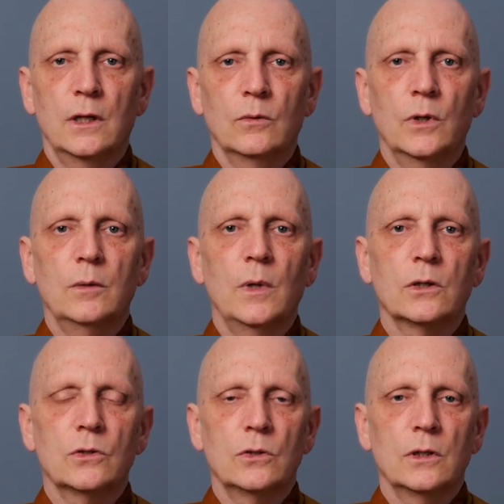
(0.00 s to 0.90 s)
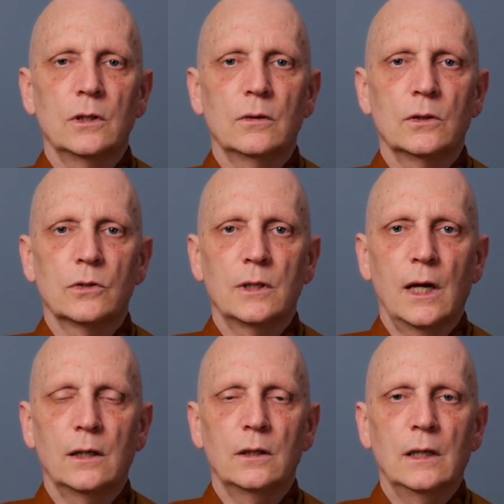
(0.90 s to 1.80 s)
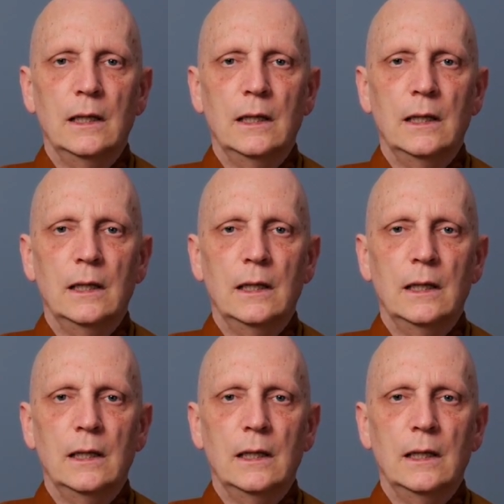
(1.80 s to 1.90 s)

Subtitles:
And I want to make sure that you understand